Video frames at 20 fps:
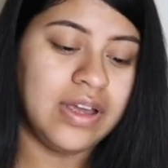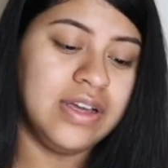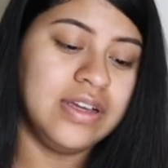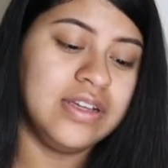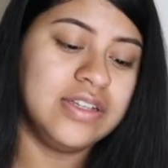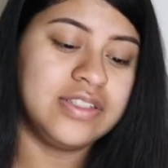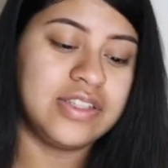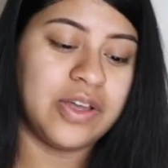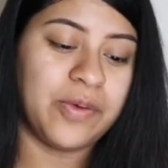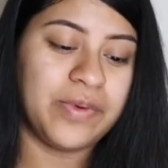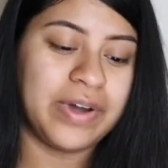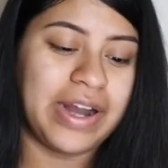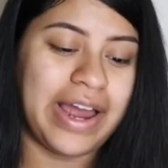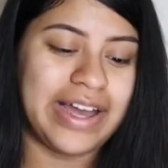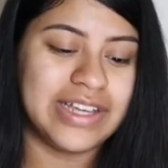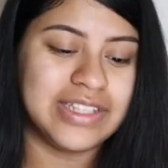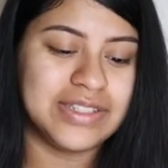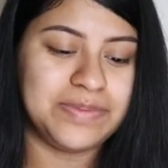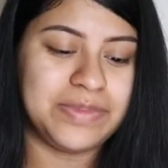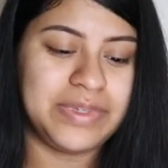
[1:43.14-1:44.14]
someone
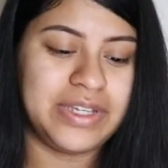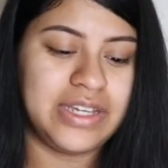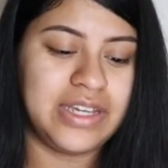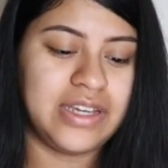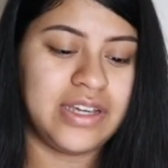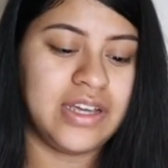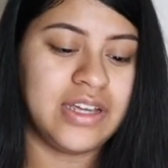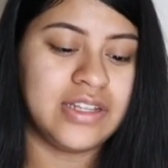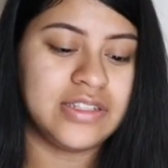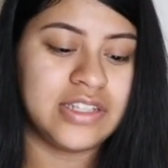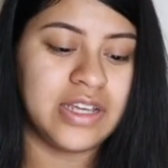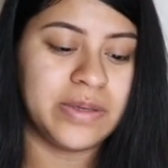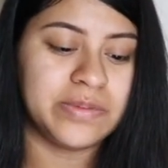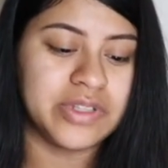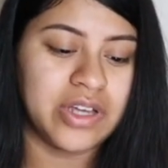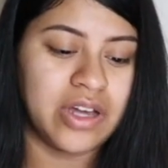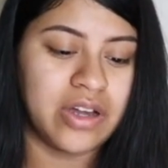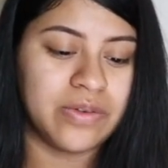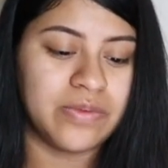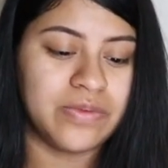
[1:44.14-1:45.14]
asked me tips
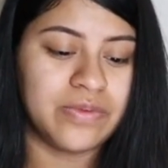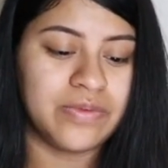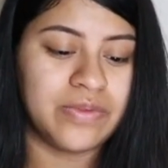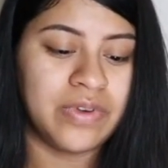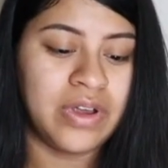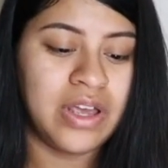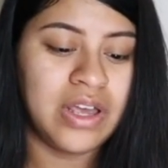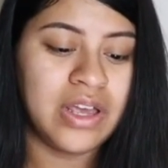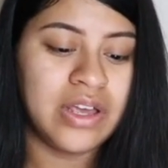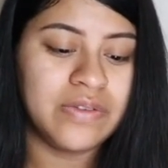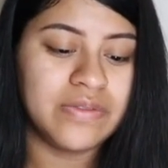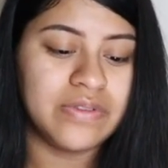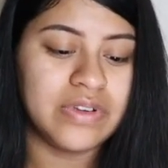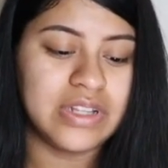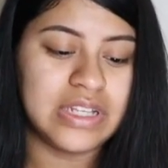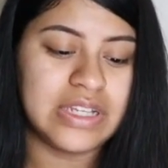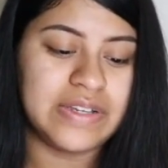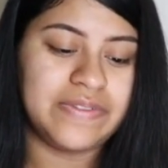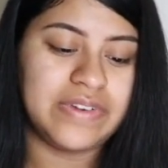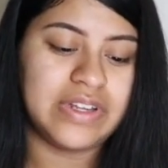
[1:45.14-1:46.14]
on
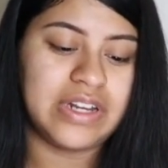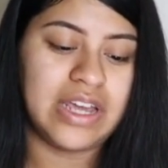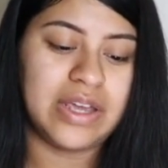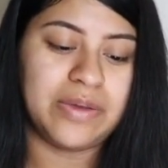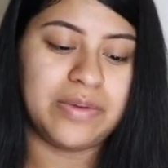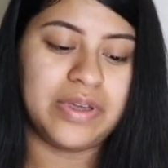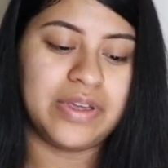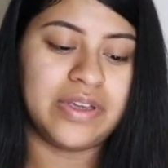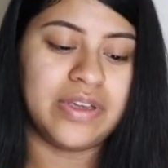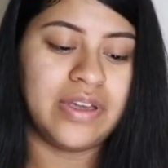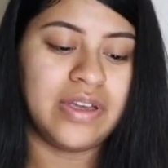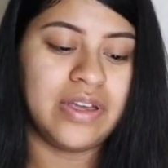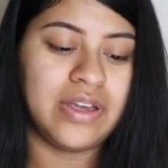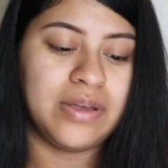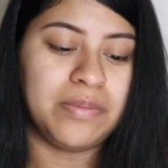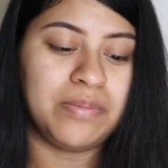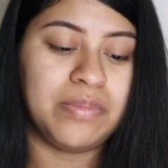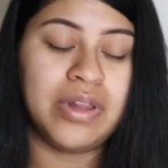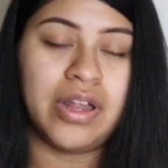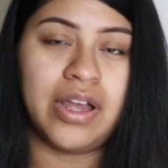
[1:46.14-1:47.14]
relieving a
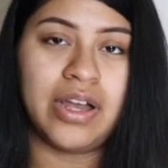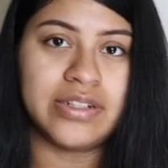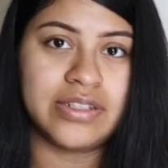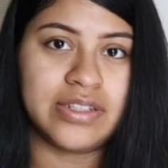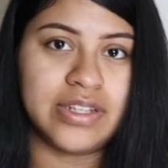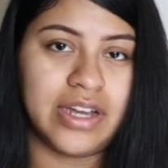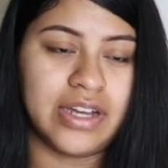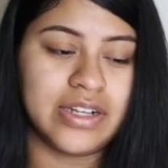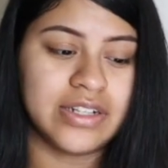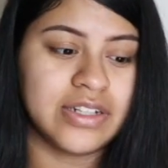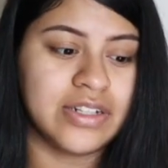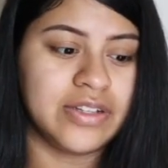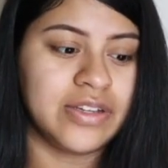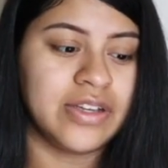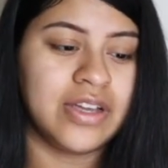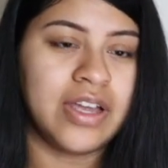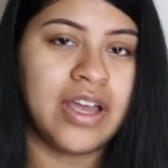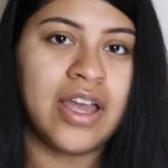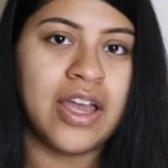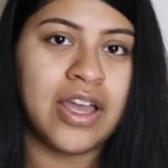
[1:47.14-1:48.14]
plug duct.
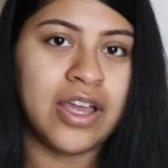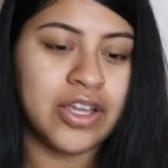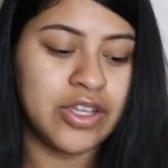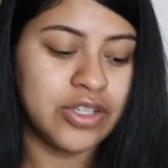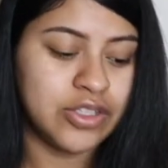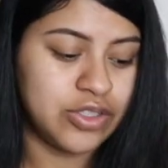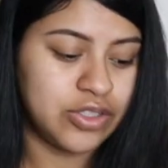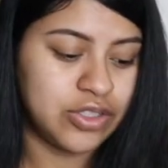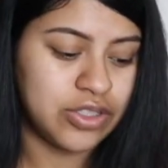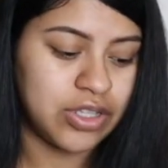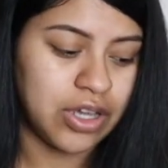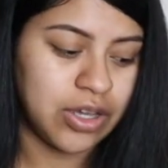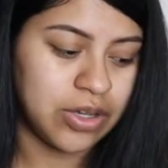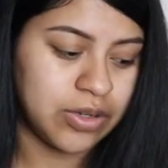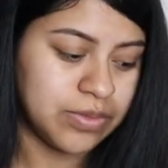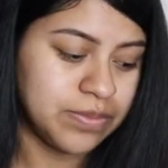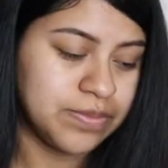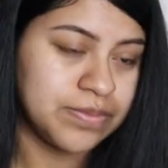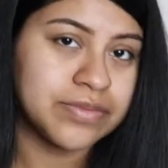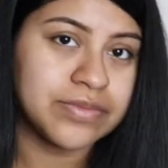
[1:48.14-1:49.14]

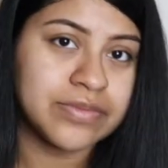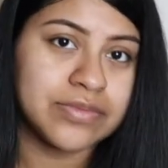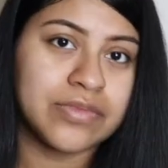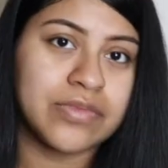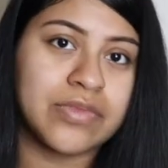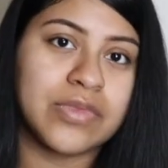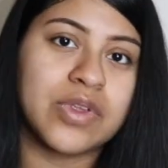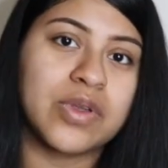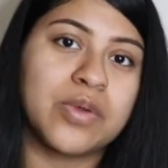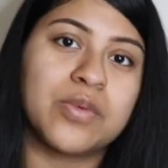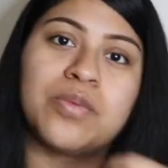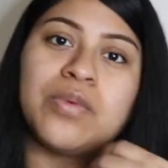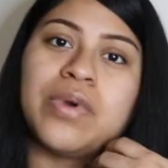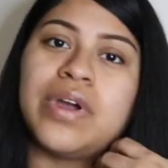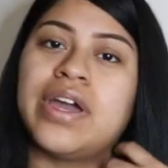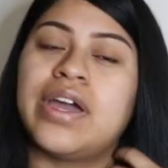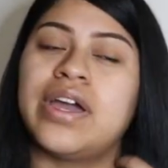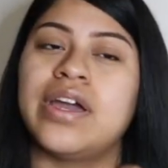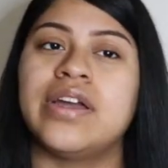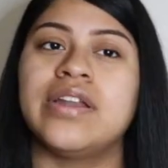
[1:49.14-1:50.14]
So
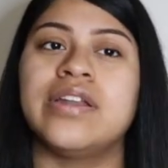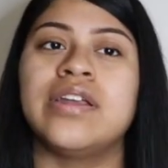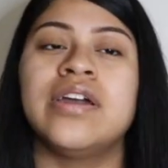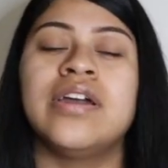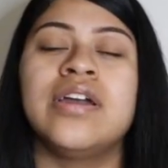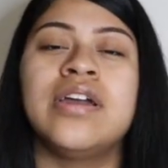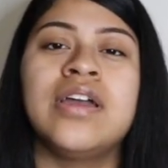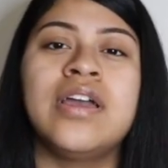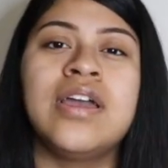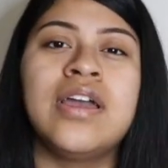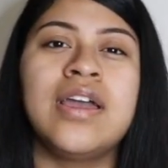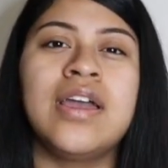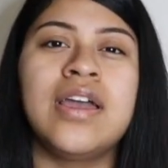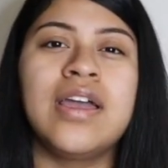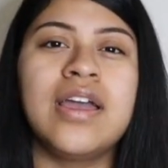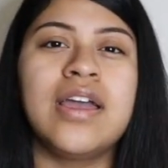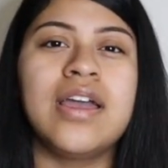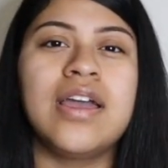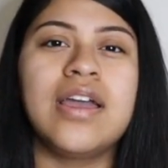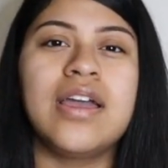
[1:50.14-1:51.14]
when
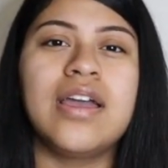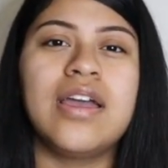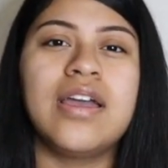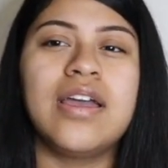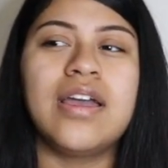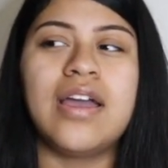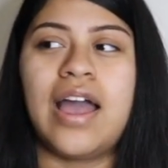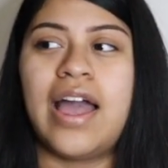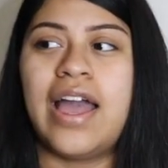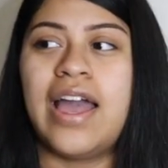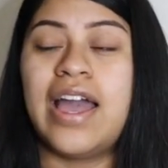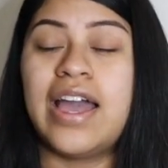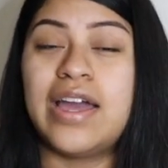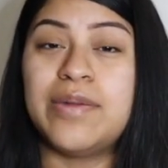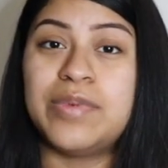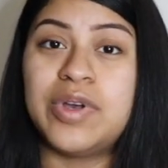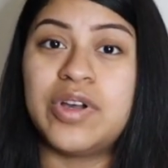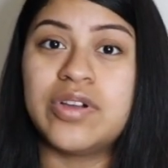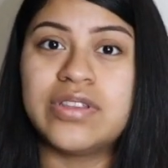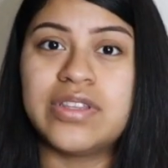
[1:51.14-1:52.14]
I
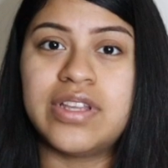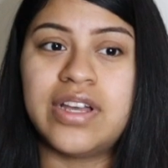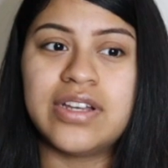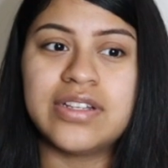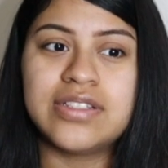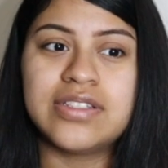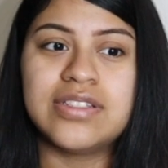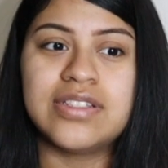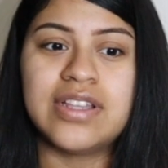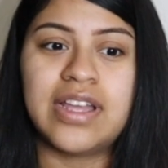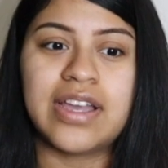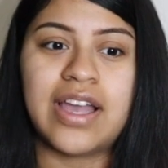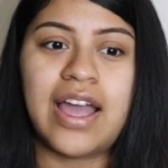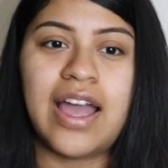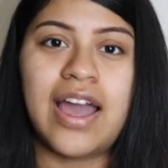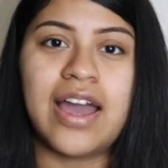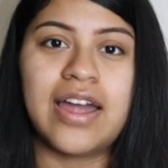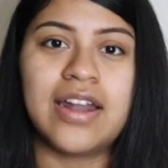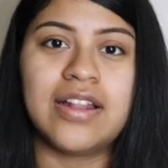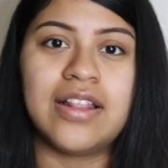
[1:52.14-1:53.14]
had milk ducts, like I
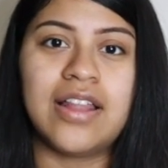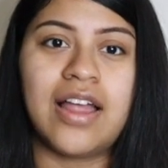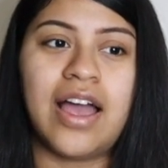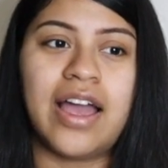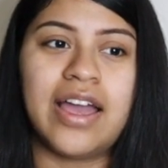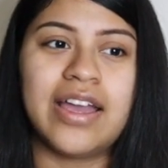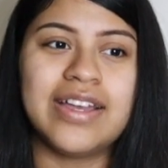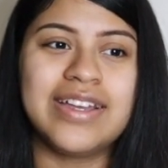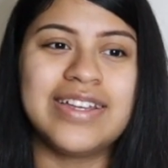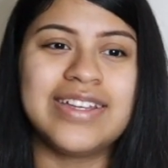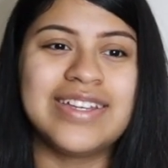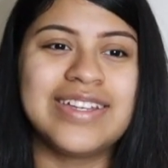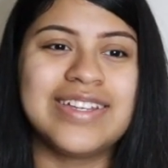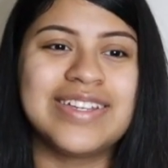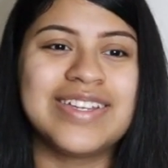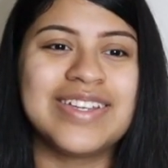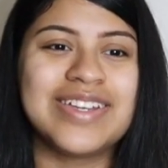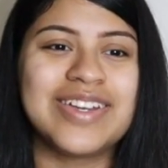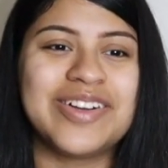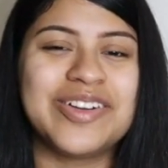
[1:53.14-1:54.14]
had a lot,
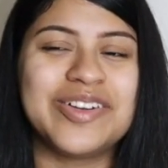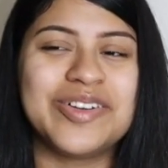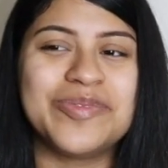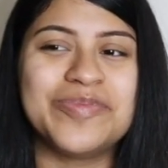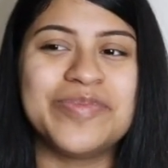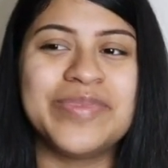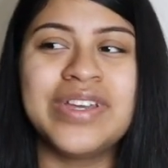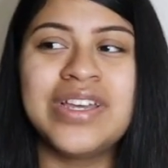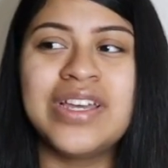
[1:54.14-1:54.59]
a